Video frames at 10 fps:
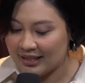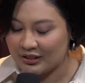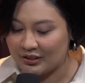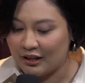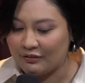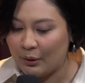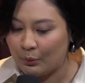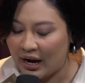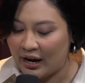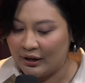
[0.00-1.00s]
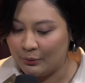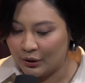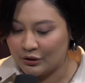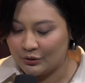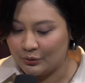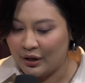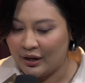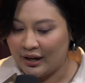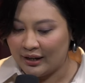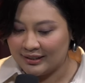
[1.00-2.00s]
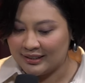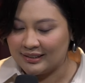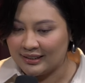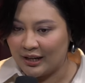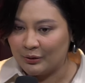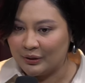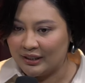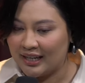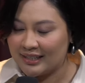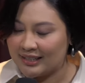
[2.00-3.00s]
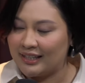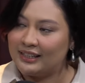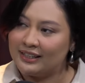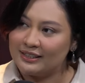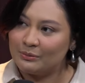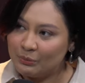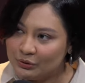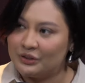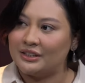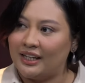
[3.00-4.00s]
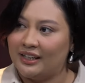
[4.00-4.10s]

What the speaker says: yourself, how I want to see Selangor in the next 10 years, what would you say?